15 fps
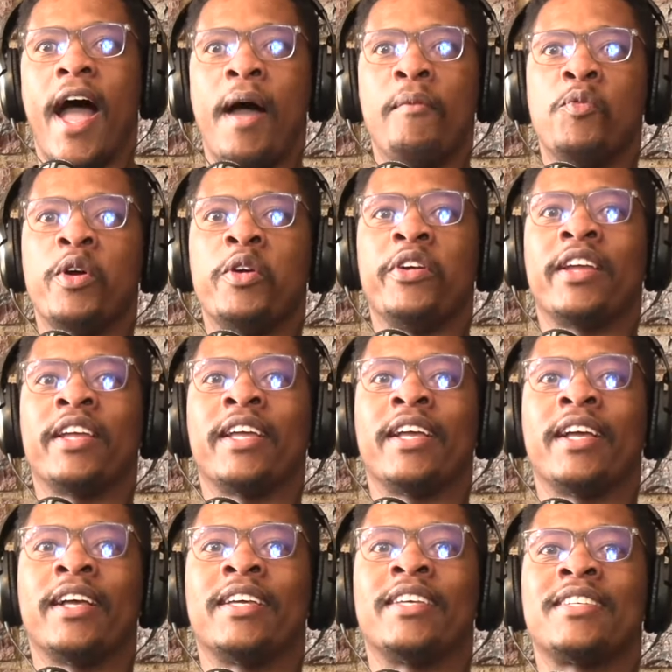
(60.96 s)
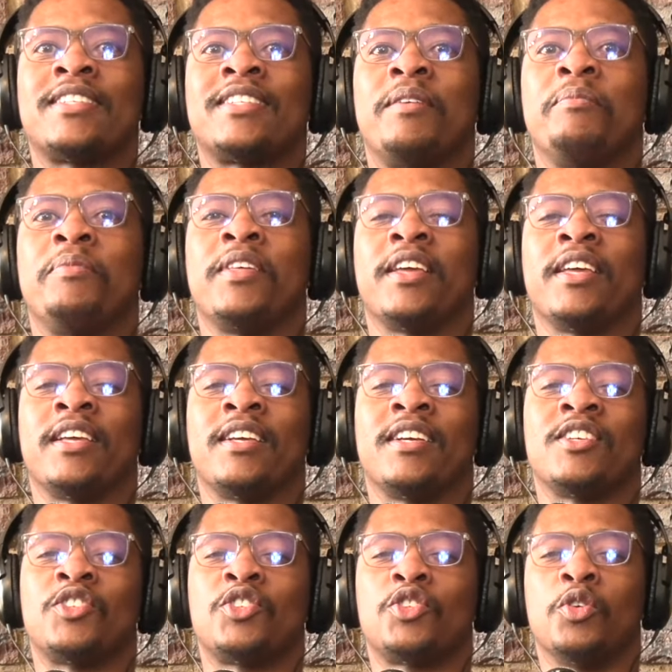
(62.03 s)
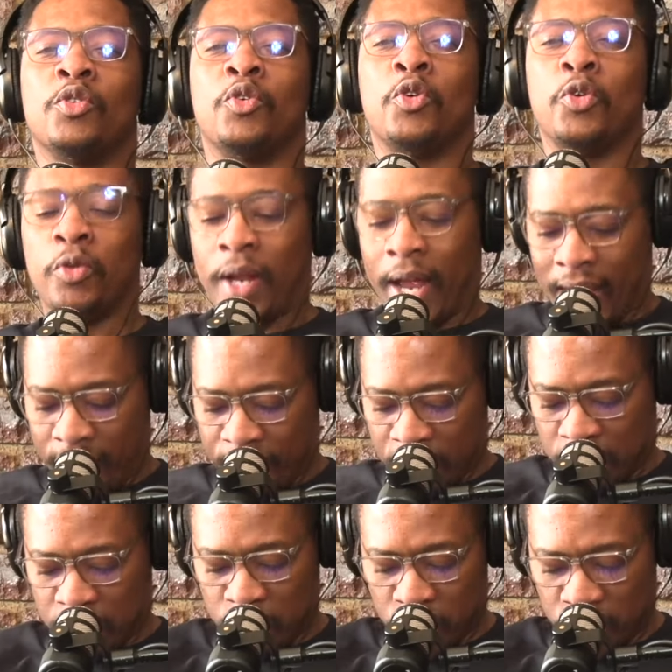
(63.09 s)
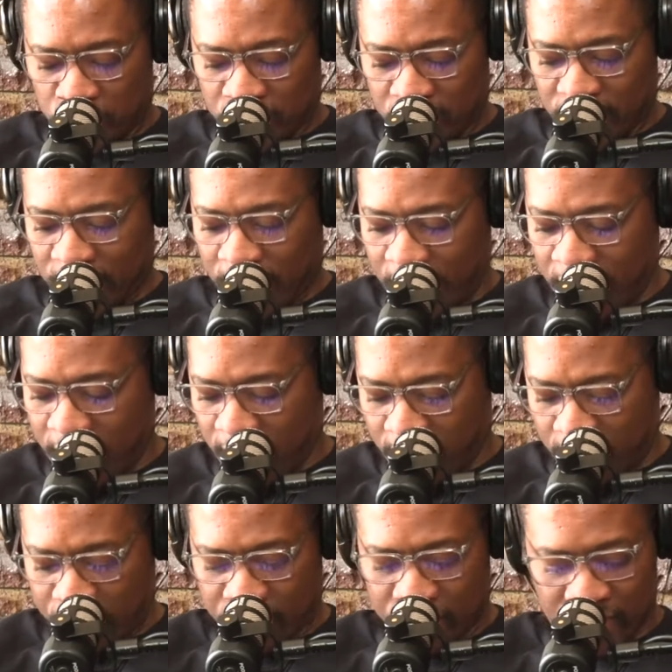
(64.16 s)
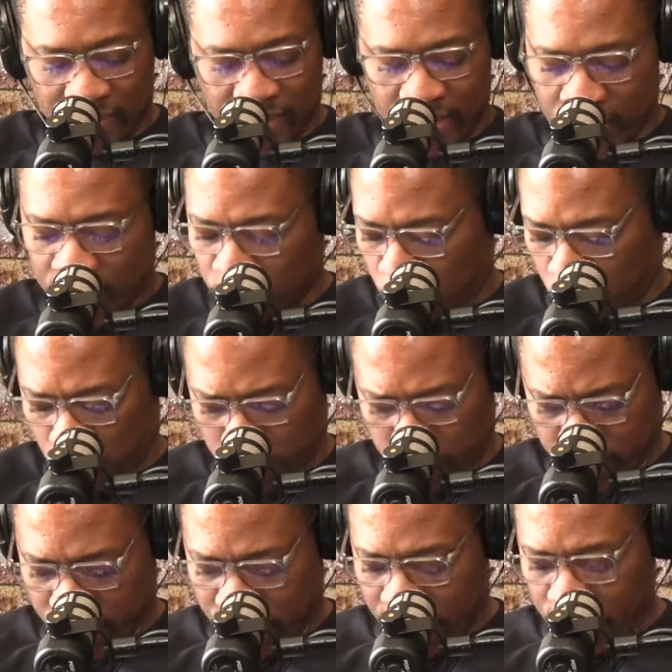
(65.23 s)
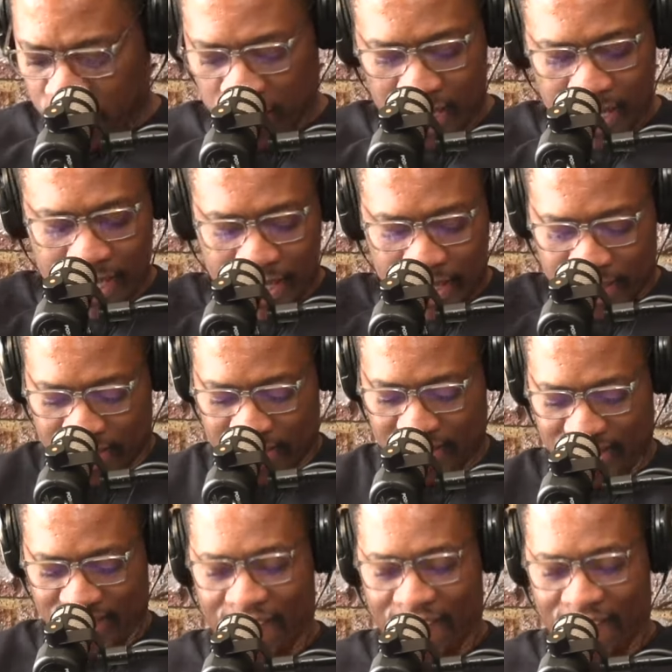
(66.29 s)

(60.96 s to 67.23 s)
I'm wearing something so cool. I love this merch. Um, it's called King Jesus.